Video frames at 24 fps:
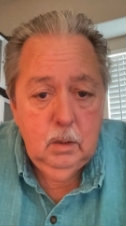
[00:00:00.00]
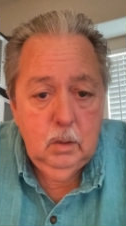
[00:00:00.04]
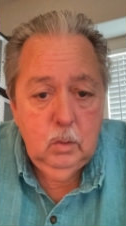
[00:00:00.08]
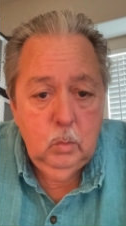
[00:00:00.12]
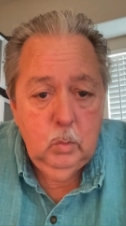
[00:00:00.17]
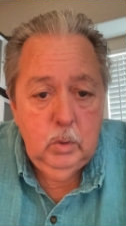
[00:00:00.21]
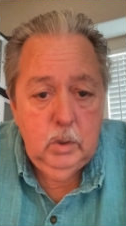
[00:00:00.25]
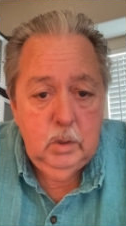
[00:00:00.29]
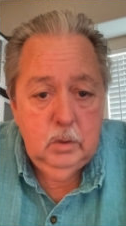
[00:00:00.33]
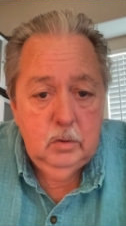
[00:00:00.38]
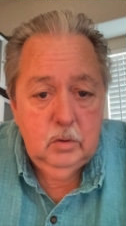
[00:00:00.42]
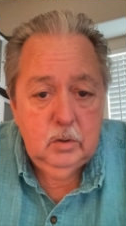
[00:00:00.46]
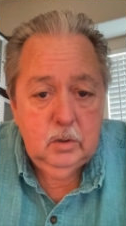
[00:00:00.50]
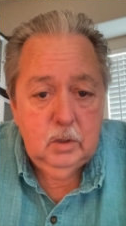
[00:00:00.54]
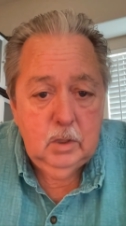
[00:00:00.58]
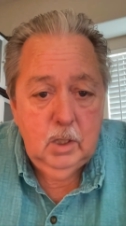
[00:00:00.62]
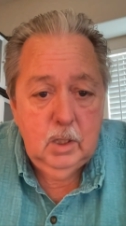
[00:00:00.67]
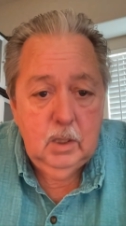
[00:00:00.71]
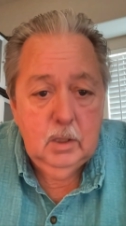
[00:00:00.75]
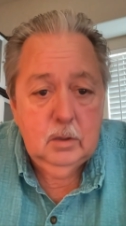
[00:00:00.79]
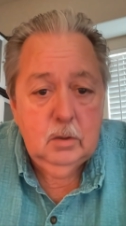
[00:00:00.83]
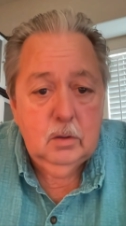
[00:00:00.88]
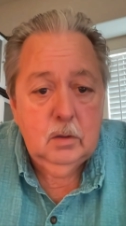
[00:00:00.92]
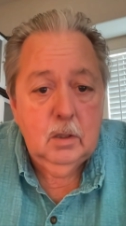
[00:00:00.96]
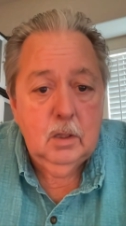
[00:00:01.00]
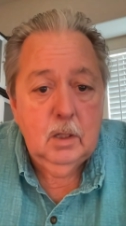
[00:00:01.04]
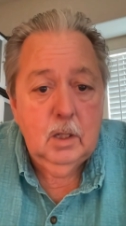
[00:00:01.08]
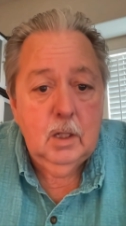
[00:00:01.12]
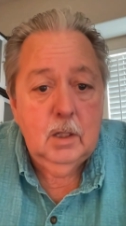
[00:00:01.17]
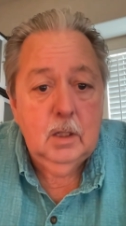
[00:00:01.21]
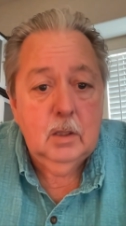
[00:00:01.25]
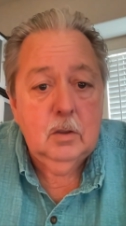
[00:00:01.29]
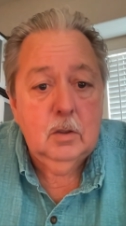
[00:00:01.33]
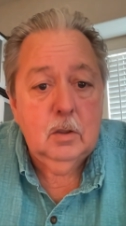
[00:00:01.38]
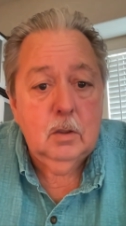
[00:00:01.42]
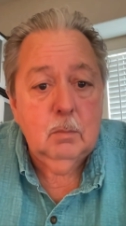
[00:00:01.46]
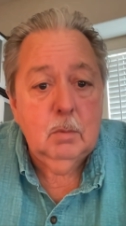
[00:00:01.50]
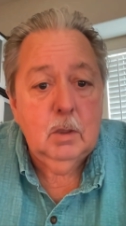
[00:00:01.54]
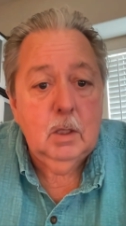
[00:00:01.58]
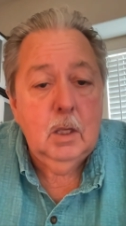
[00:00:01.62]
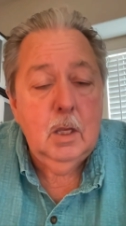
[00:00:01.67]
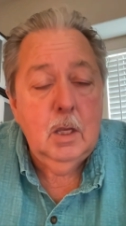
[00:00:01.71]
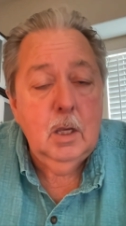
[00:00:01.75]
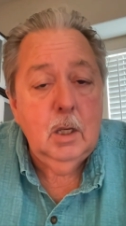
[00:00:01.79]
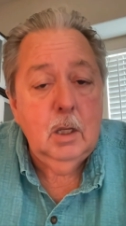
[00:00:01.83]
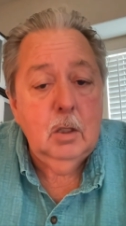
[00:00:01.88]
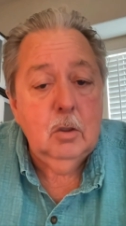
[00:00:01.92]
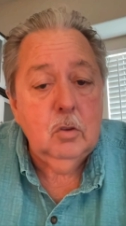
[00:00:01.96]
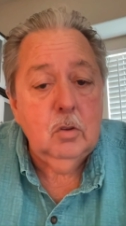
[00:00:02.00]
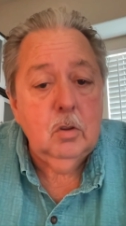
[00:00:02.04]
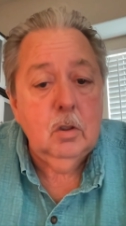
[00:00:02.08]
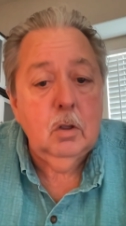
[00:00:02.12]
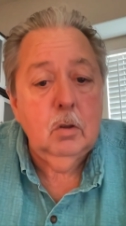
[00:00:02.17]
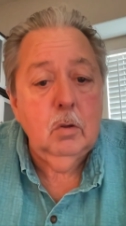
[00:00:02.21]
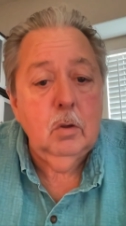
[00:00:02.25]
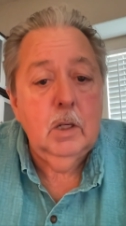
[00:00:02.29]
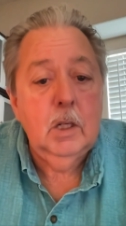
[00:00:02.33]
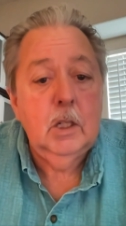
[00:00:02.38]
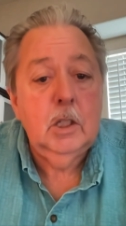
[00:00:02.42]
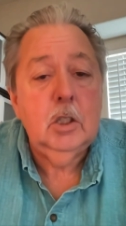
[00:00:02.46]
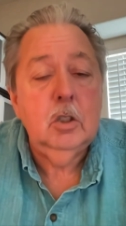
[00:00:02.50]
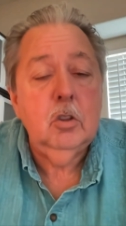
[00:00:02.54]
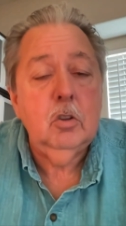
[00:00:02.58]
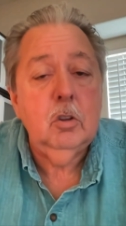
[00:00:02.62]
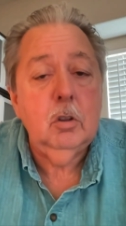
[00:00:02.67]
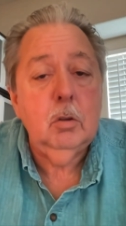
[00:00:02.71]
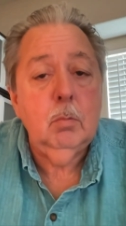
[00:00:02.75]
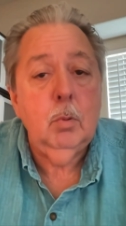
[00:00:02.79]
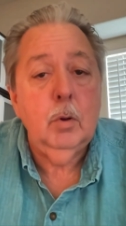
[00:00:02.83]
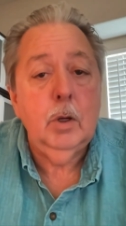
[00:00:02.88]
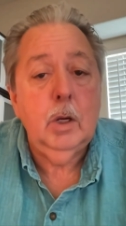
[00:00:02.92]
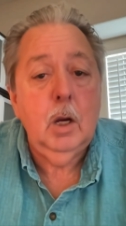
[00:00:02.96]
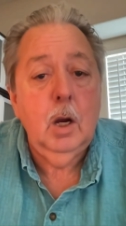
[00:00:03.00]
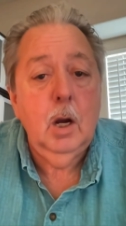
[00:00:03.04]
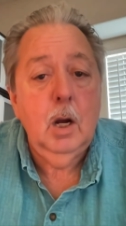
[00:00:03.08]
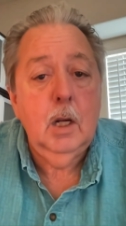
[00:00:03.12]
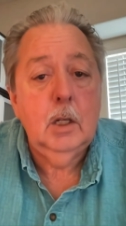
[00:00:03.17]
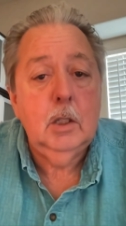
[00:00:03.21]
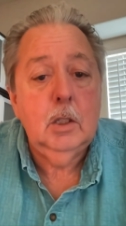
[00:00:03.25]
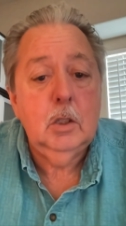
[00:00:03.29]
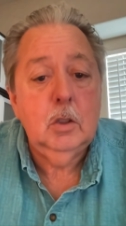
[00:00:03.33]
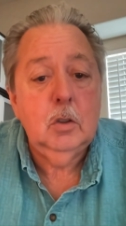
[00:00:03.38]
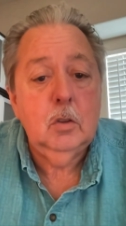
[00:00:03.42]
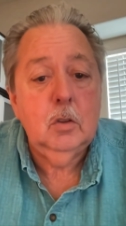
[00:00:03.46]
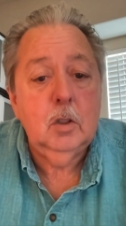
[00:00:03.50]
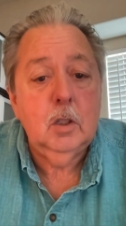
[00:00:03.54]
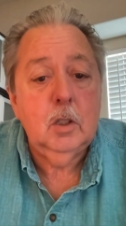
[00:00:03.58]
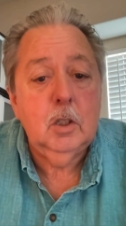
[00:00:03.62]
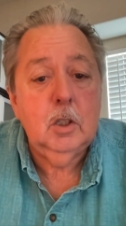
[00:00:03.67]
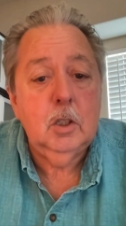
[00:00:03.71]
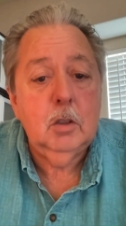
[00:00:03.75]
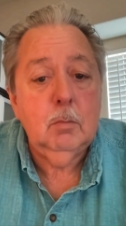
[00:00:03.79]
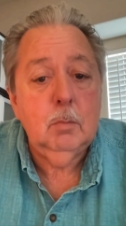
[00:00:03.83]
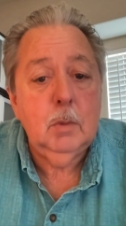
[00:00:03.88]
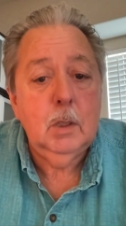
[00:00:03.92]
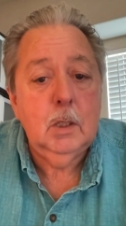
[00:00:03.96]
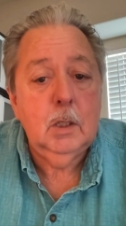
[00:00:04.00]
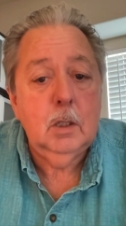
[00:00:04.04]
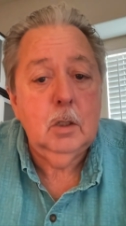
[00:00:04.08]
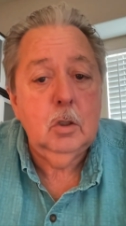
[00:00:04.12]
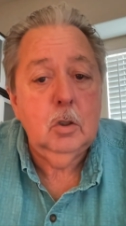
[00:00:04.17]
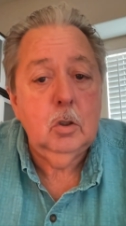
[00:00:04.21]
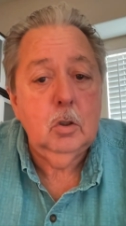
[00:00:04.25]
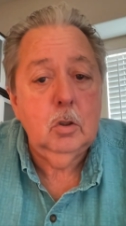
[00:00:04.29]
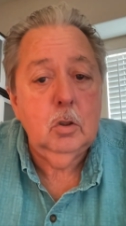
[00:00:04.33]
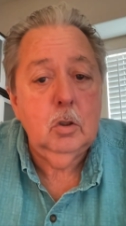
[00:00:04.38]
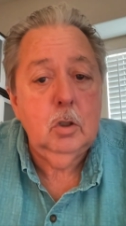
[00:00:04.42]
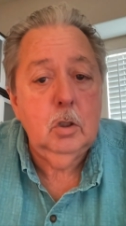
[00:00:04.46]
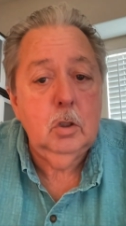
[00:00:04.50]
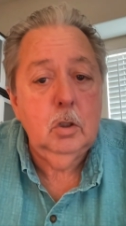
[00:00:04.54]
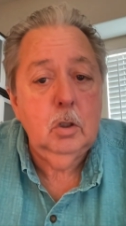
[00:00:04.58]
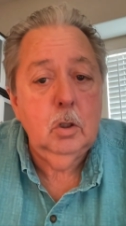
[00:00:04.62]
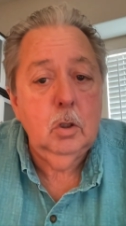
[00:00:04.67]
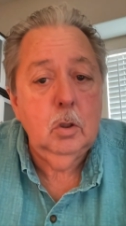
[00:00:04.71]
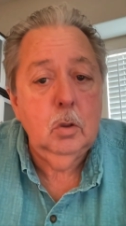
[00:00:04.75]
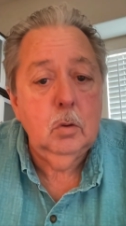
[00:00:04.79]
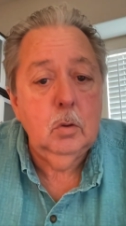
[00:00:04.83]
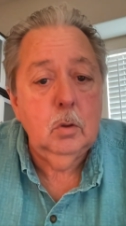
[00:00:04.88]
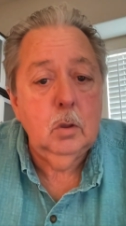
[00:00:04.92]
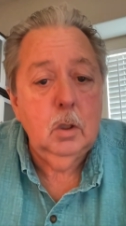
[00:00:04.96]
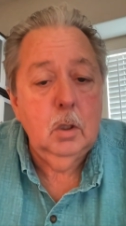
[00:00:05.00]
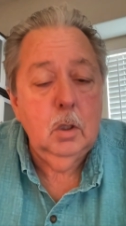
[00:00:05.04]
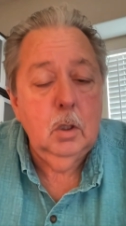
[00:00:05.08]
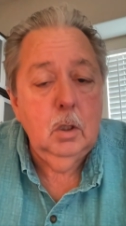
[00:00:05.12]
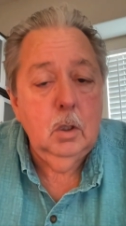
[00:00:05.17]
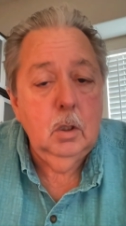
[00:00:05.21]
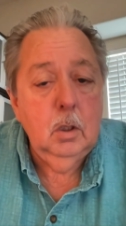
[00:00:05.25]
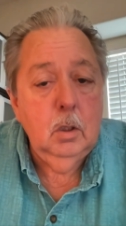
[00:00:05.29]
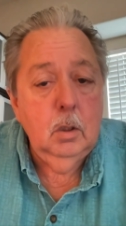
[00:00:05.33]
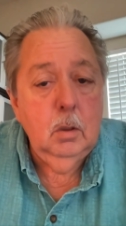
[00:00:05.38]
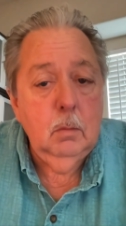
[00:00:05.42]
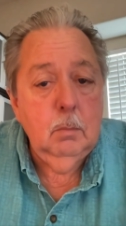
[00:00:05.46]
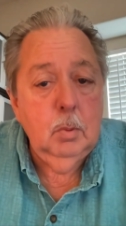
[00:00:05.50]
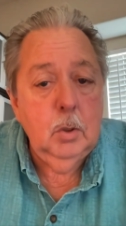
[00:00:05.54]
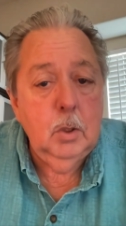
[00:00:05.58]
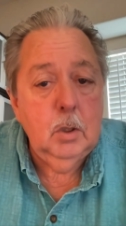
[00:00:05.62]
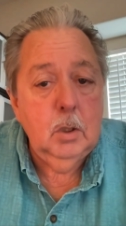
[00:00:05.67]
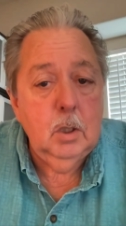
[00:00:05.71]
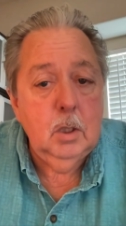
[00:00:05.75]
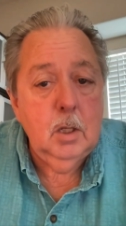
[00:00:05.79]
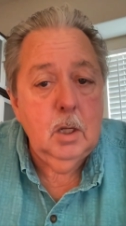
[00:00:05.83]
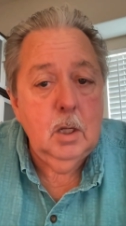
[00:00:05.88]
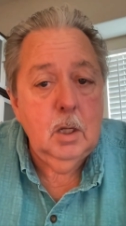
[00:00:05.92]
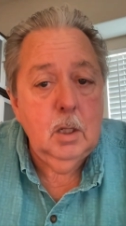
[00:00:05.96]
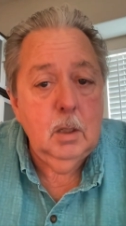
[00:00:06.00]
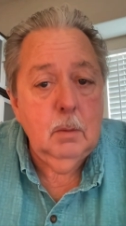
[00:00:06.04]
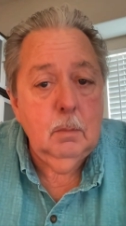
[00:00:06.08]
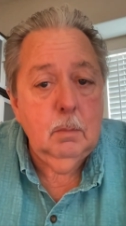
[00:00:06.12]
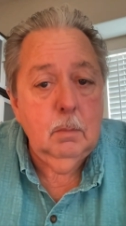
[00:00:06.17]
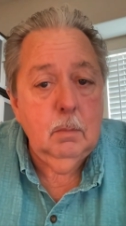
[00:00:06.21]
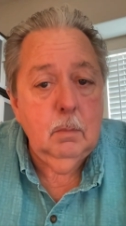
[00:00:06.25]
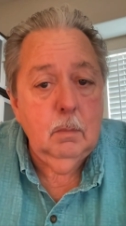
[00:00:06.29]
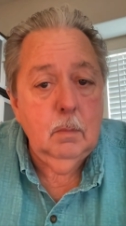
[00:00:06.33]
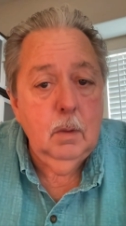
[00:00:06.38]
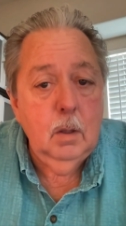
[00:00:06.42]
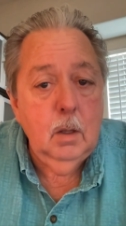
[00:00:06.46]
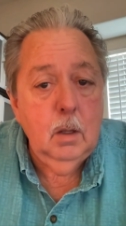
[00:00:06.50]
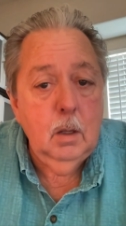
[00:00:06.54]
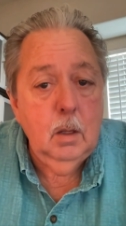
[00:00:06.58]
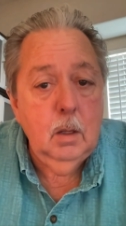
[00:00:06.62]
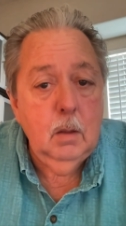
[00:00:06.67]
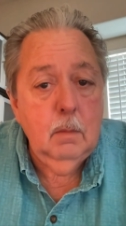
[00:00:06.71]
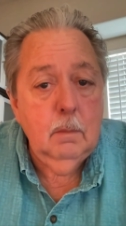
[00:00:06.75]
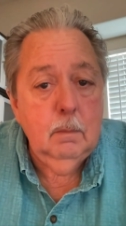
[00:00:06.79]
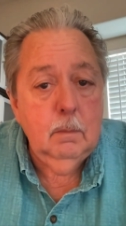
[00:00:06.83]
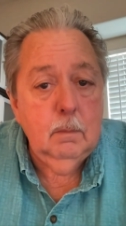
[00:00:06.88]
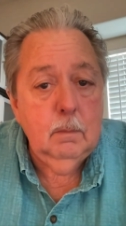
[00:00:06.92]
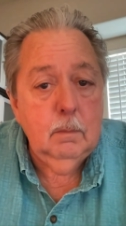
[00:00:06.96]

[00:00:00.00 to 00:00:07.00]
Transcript: We discussed uh, some key considerations and precautions, such as making sure you don't put the uh,